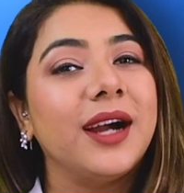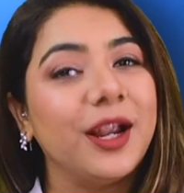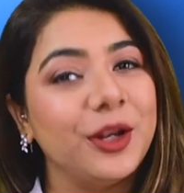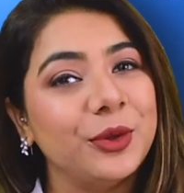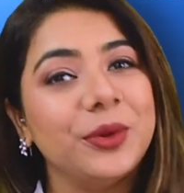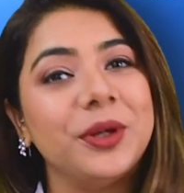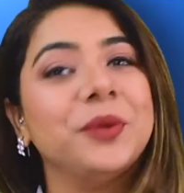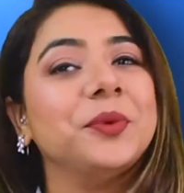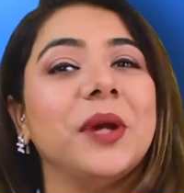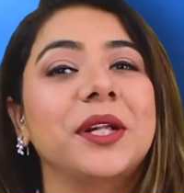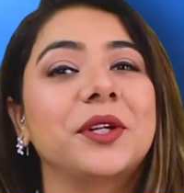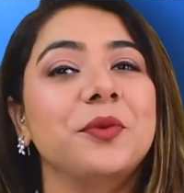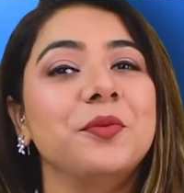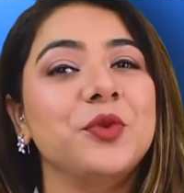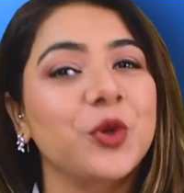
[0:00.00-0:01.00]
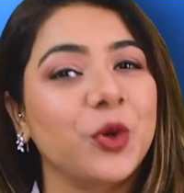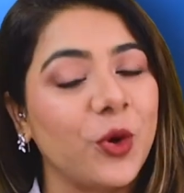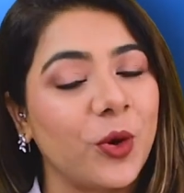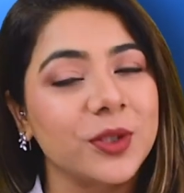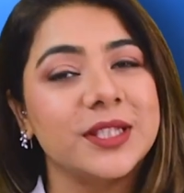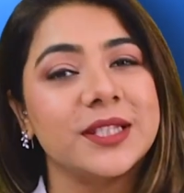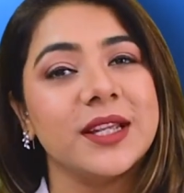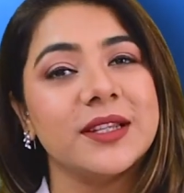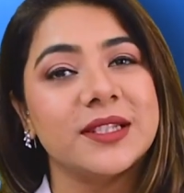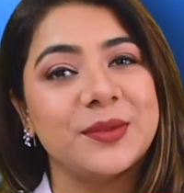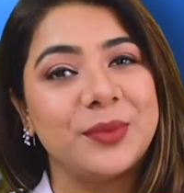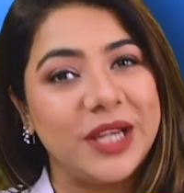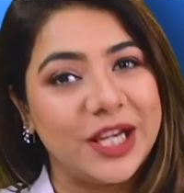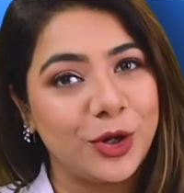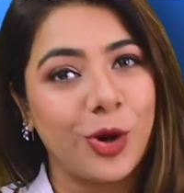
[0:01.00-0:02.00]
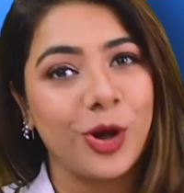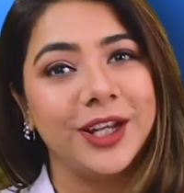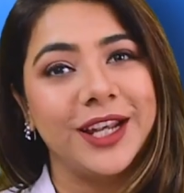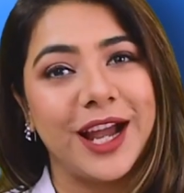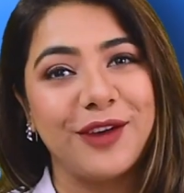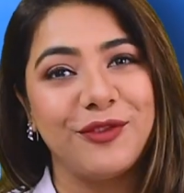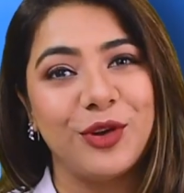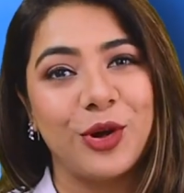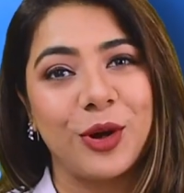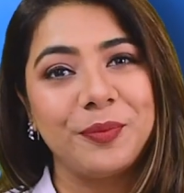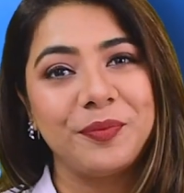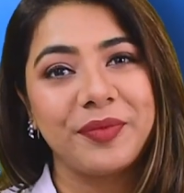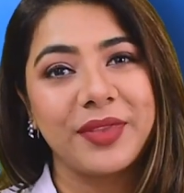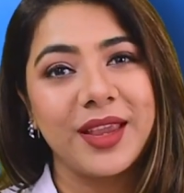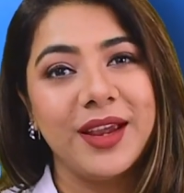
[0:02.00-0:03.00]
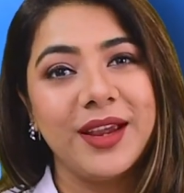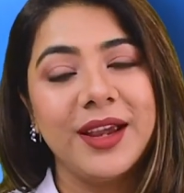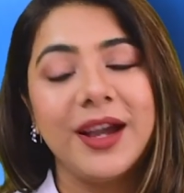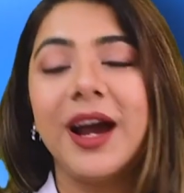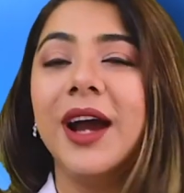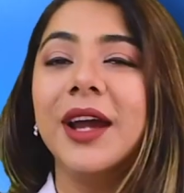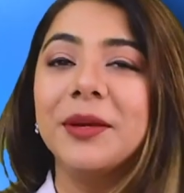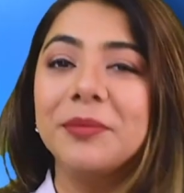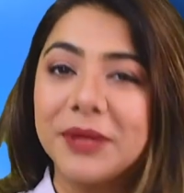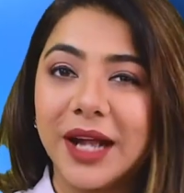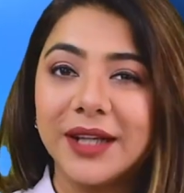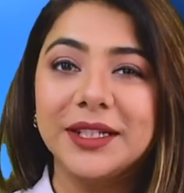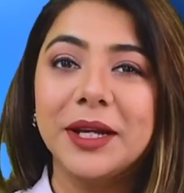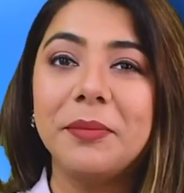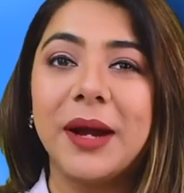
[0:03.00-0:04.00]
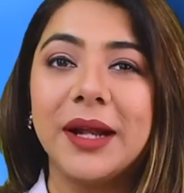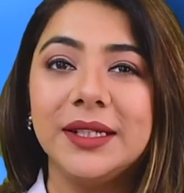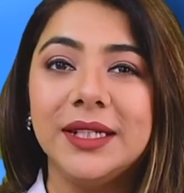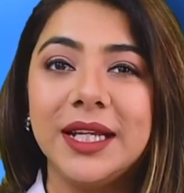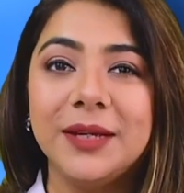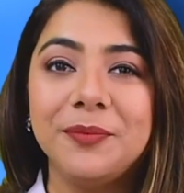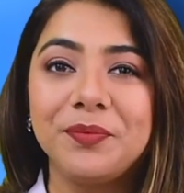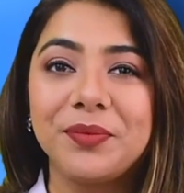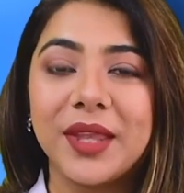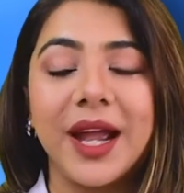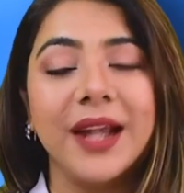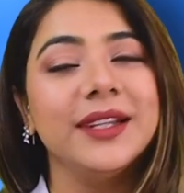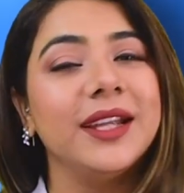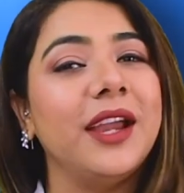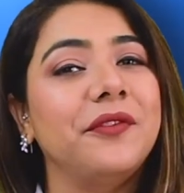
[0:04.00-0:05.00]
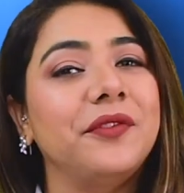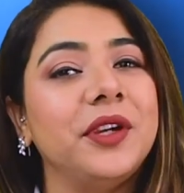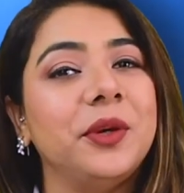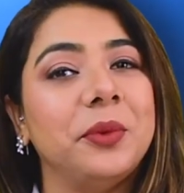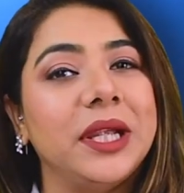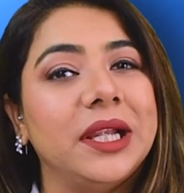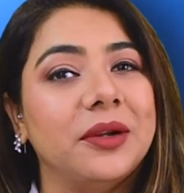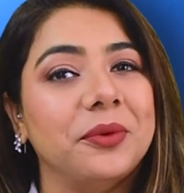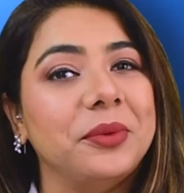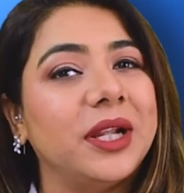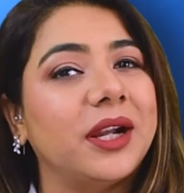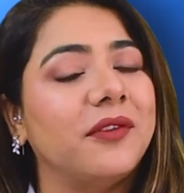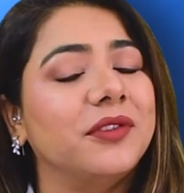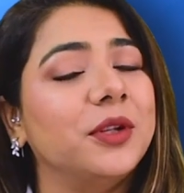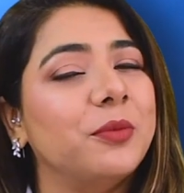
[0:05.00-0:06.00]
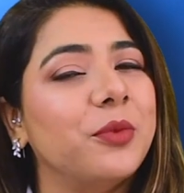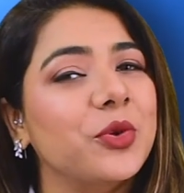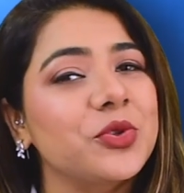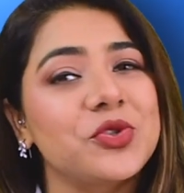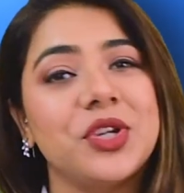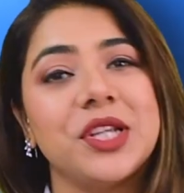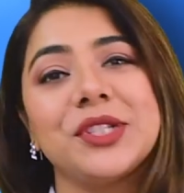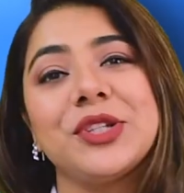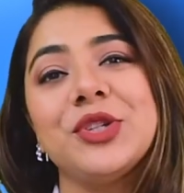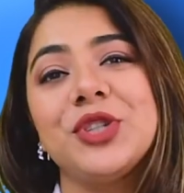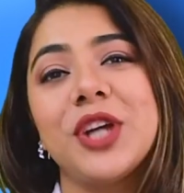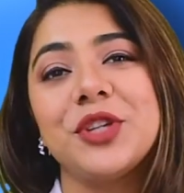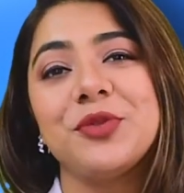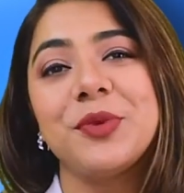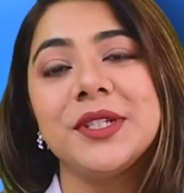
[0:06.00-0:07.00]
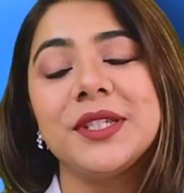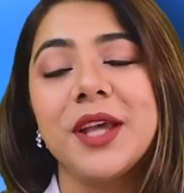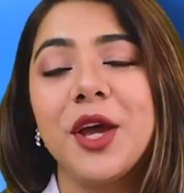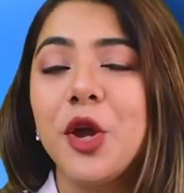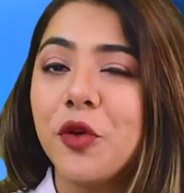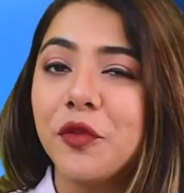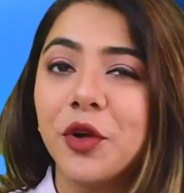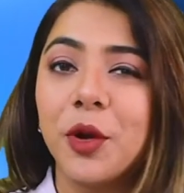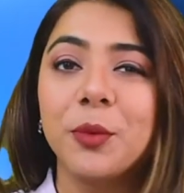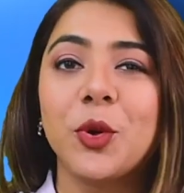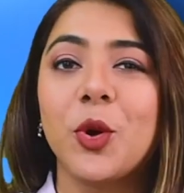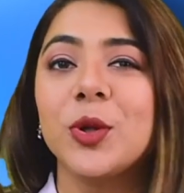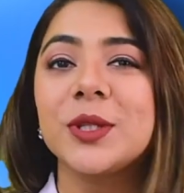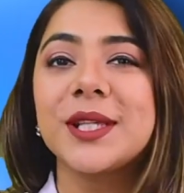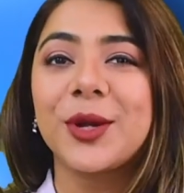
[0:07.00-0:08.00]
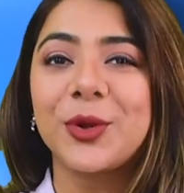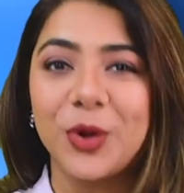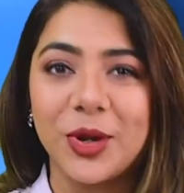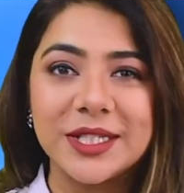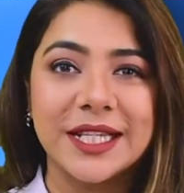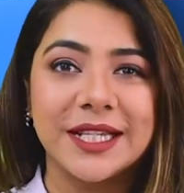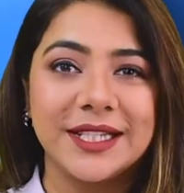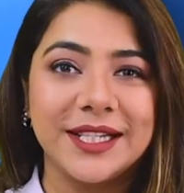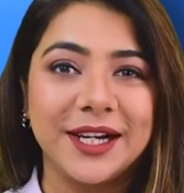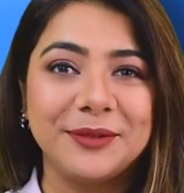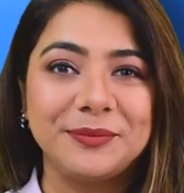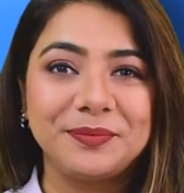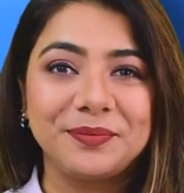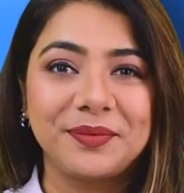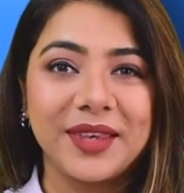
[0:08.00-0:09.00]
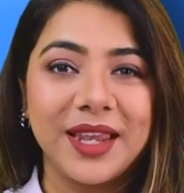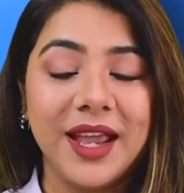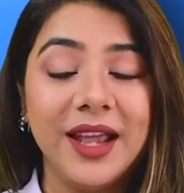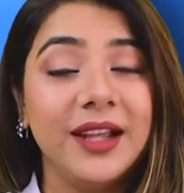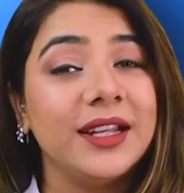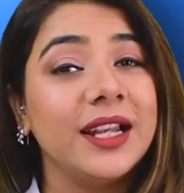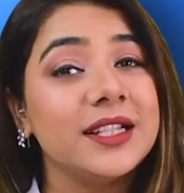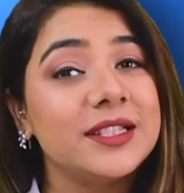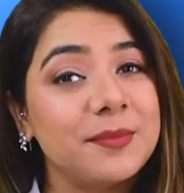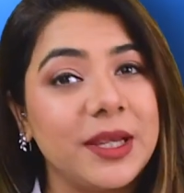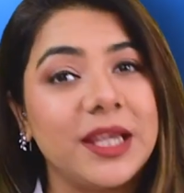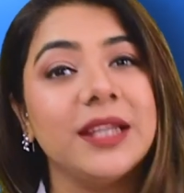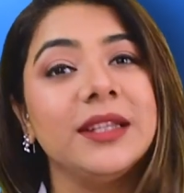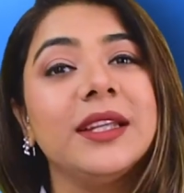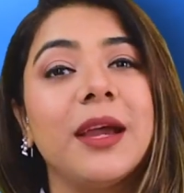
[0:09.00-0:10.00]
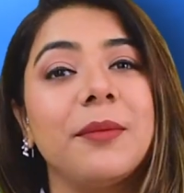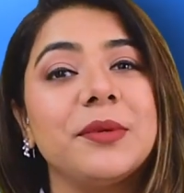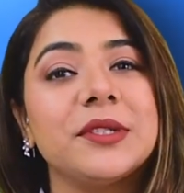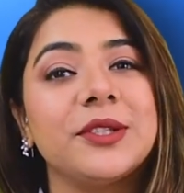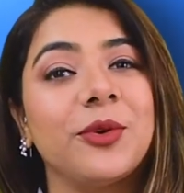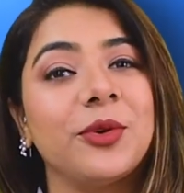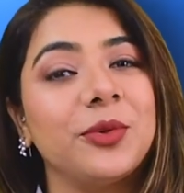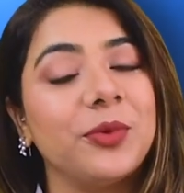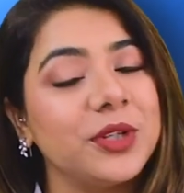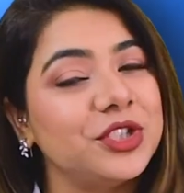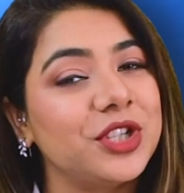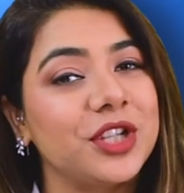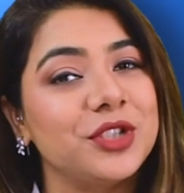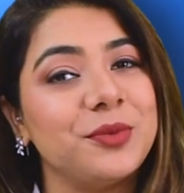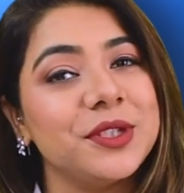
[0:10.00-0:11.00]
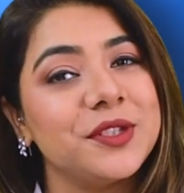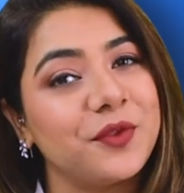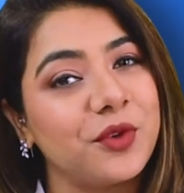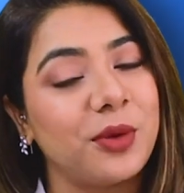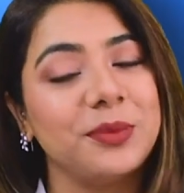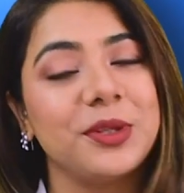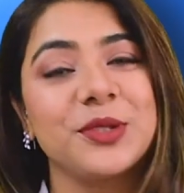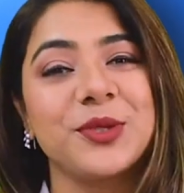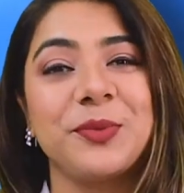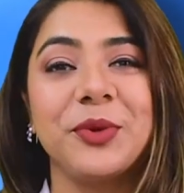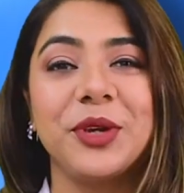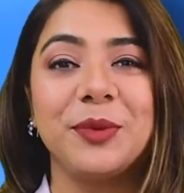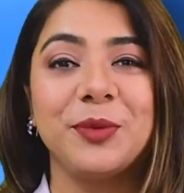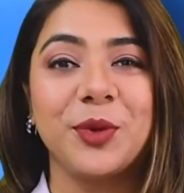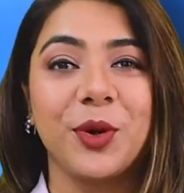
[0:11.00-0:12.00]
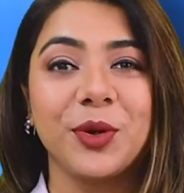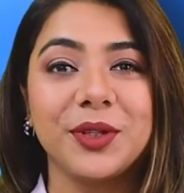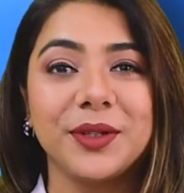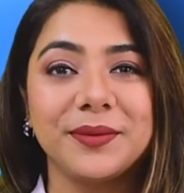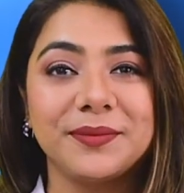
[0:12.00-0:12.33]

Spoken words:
Hello and welcome to Courts This Week on LiveLaw. I am Taniya Pandey, and every week we cover the most recent judgments from courts across India. Let's begin the episode with judgments from the Supreme Court.